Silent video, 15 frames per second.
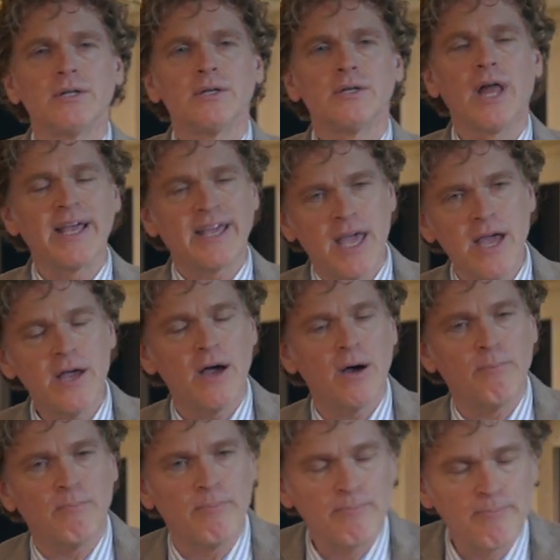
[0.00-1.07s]
like
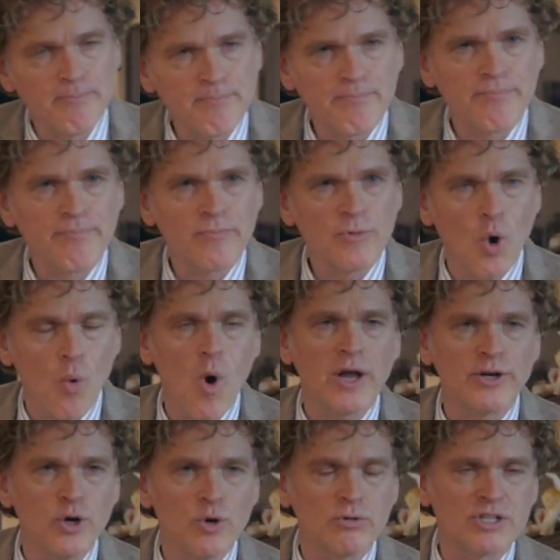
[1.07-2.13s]
him, the
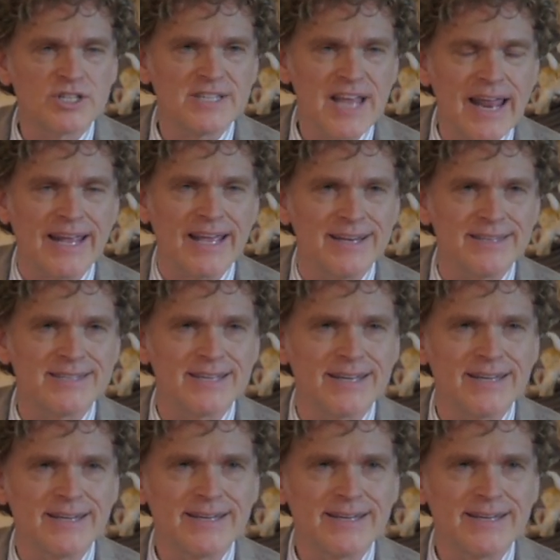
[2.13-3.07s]
one who said it.